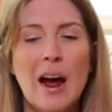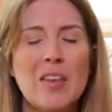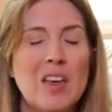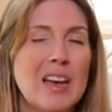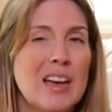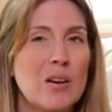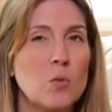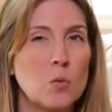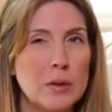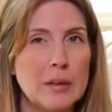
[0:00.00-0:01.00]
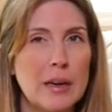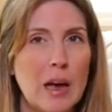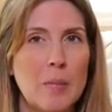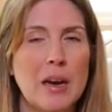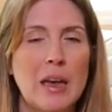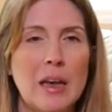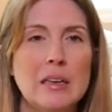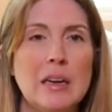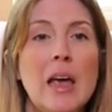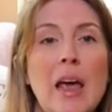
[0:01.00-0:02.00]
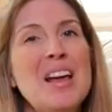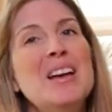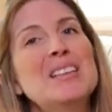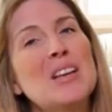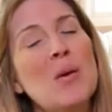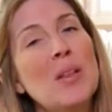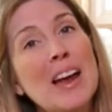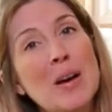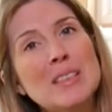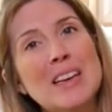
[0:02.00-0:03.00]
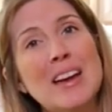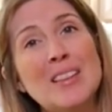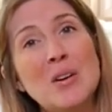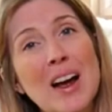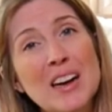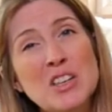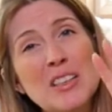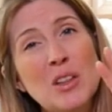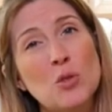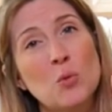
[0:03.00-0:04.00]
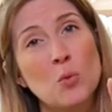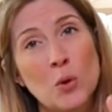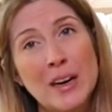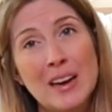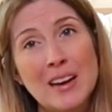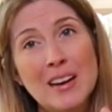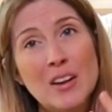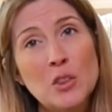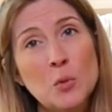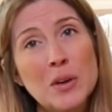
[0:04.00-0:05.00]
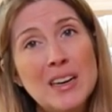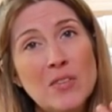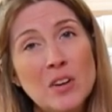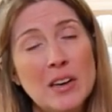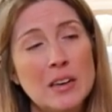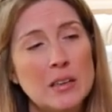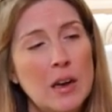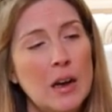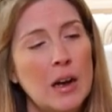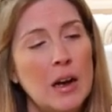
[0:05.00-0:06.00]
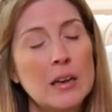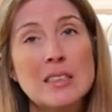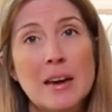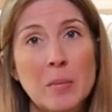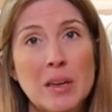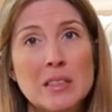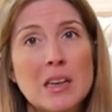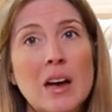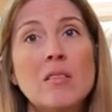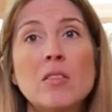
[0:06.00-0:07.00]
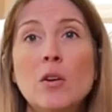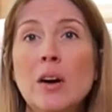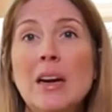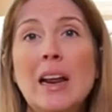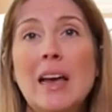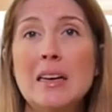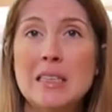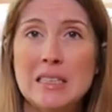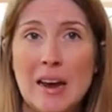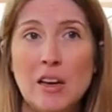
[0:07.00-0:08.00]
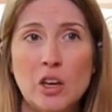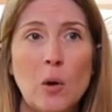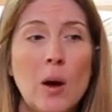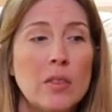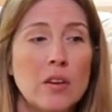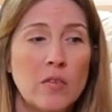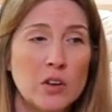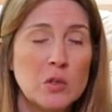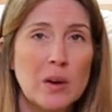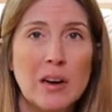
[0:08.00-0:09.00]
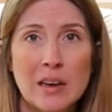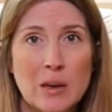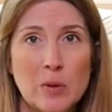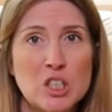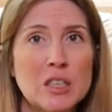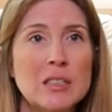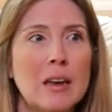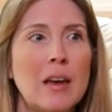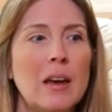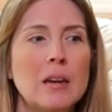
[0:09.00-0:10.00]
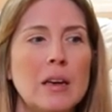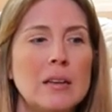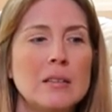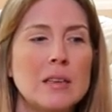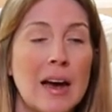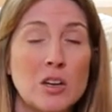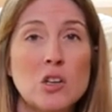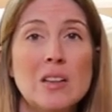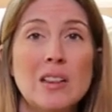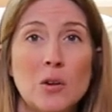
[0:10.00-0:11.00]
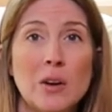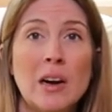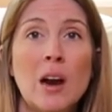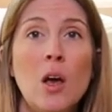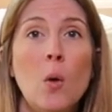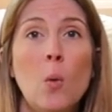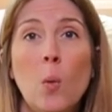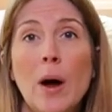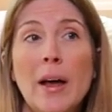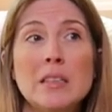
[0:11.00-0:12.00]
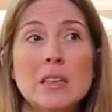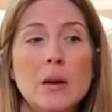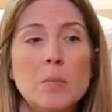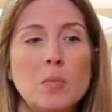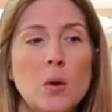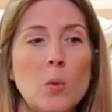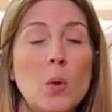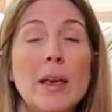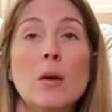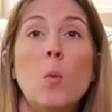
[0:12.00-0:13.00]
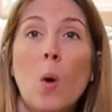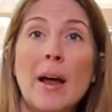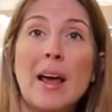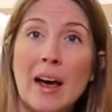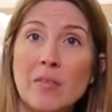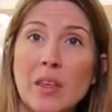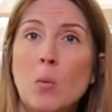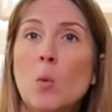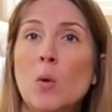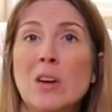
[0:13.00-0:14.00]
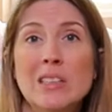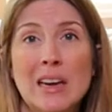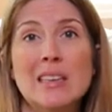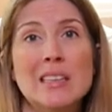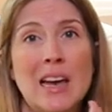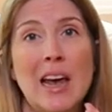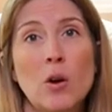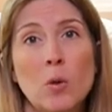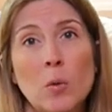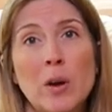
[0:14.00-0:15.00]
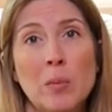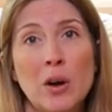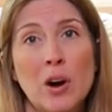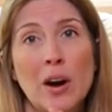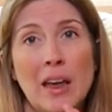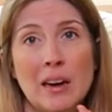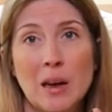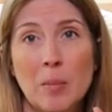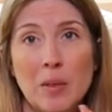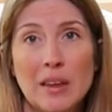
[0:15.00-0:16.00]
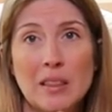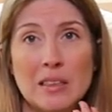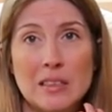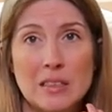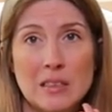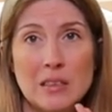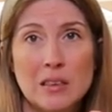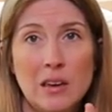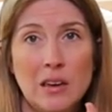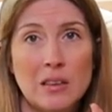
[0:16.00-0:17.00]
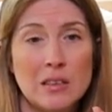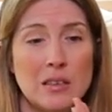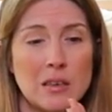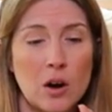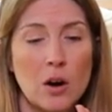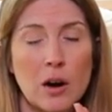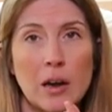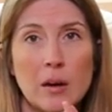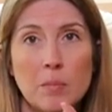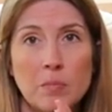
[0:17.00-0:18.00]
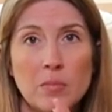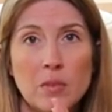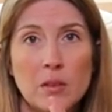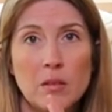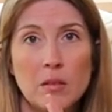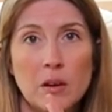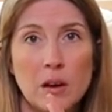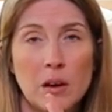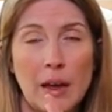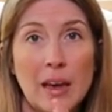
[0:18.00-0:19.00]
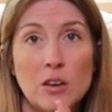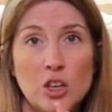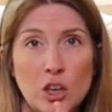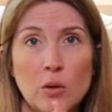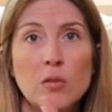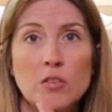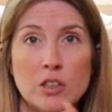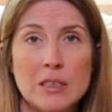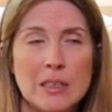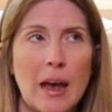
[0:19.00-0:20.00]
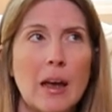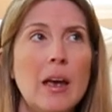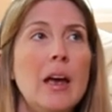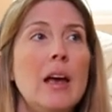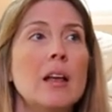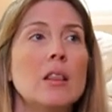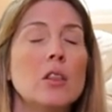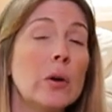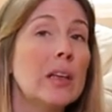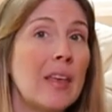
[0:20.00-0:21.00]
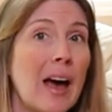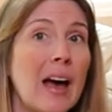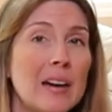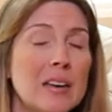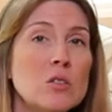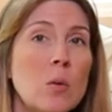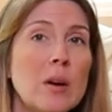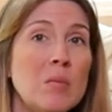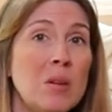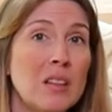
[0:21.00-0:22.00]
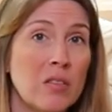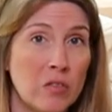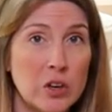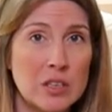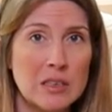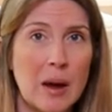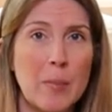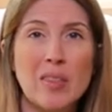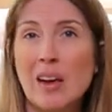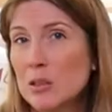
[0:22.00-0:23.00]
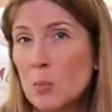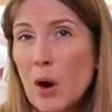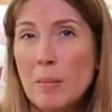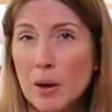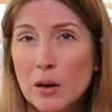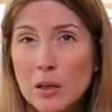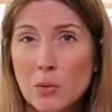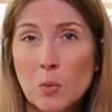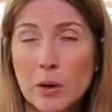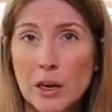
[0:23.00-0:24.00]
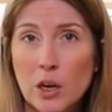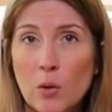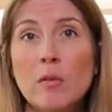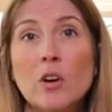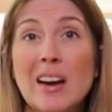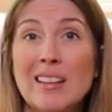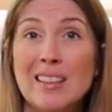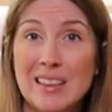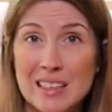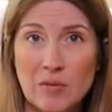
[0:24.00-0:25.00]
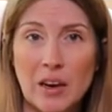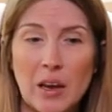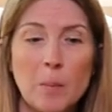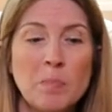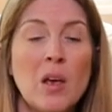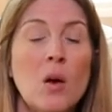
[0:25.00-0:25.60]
I think it can really come in handy. So like I was saying, there are actually three, three different uh, segments of learning a stay cue. The first one, as I was just saying, is actually learning what we want out of them when we say stay or when we put our hand up like this. This is this is our um, hand cue for stay. Learning that is going to be the first step and that's primarily what we're gonna go over in this video.